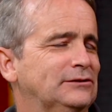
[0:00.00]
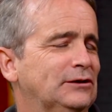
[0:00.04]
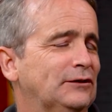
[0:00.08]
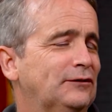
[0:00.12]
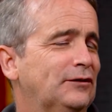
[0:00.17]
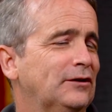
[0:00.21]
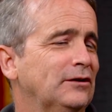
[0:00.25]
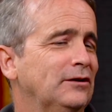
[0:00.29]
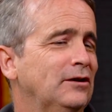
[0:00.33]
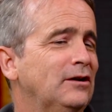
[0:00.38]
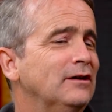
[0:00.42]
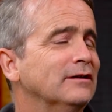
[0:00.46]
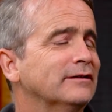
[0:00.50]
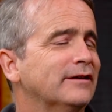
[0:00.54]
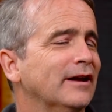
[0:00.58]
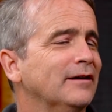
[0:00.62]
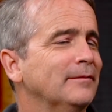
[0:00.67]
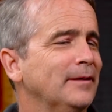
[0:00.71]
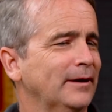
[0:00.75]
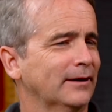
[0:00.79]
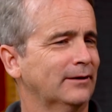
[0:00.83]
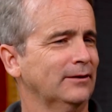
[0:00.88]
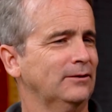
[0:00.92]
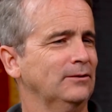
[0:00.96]
So for a long
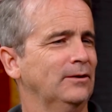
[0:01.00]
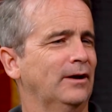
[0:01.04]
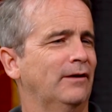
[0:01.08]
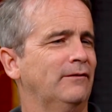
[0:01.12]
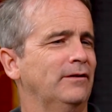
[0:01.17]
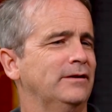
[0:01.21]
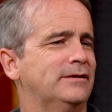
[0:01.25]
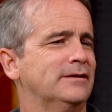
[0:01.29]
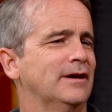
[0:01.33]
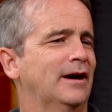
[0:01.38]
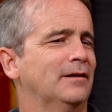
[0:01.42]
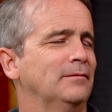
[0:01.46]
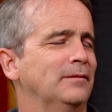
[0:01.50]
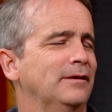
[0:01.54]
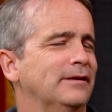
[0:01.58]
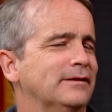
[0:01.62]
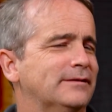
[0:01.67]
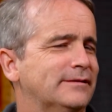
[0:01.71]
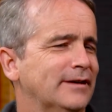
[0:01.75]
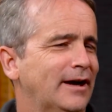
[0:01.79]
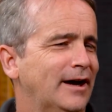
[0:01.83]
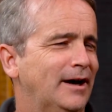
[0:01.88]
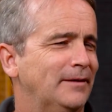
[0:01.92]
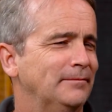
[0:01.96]
time, I could do every job in the
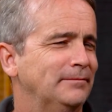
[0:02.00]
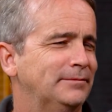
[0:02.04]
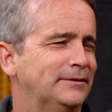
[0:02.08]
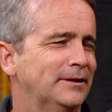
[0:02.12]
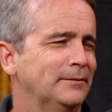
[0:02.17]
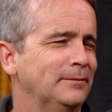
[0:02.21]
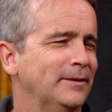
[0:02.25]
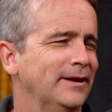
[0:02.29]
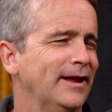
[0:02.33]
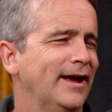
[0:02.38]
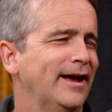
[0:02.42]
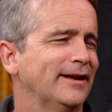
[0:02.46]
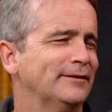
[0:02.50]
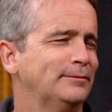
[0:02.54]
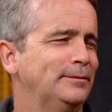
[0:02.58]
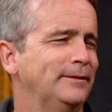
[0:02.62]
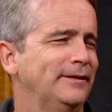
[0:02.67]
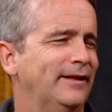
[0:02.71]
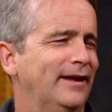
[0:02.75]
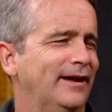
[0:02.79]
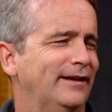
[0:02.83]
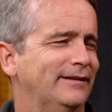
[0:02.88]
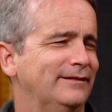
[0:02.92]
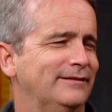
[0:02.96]
shop. Somebody asked me
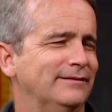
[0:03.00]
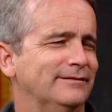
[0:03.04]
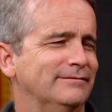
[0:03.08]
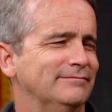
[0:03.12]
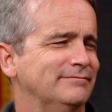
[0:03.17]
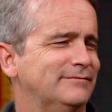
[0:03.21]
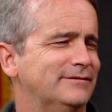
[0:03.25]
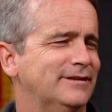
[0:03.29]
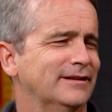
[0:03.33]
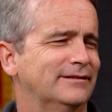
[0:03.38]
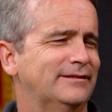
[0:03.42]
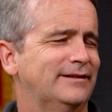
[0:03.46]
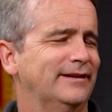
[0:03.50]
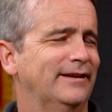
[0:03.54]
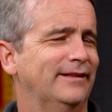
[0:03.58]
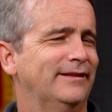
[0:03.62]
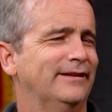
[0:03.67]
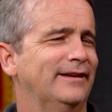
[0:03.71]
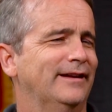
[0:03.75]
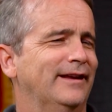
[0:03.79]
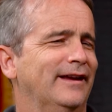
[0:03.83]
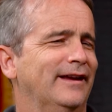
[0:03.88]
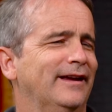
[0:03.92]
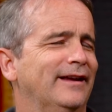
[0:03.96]
that just the
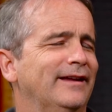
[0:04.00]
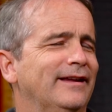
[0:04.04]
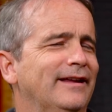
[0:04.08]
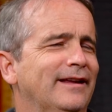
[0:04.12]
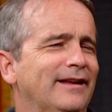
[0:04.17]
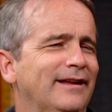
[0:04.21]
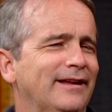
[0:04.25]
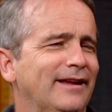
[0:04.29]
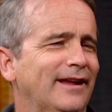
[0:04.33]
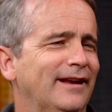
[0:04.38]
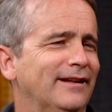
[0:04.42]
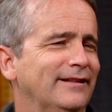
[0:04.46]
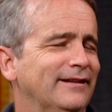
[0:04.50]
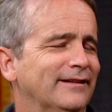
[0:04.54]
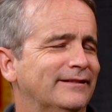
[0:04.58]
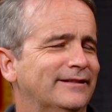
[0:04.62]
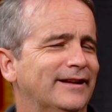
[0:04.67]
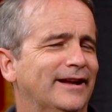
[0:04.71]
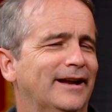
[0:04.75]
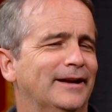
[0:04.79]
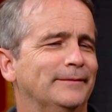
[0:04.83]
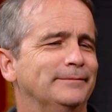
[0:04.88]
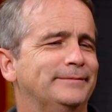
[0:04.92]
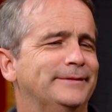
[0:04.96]
other day, and I looked
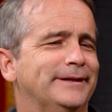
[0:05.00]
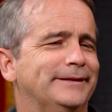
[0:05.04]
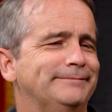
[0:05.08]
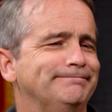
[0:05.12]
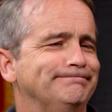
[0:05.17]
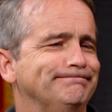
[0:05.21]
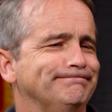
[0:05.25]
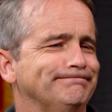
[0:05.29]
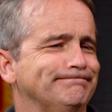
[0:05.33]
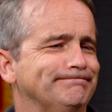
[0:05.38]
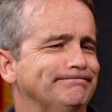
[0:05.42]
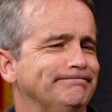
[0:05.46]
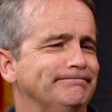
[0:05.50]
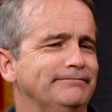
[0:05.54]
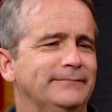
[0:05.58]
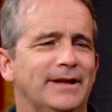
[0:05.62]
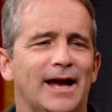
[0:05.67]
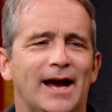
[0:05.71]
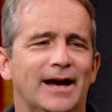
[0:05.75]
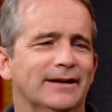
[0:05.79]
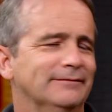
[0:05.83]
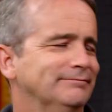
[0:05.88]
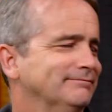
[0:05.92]
at him and said, nah,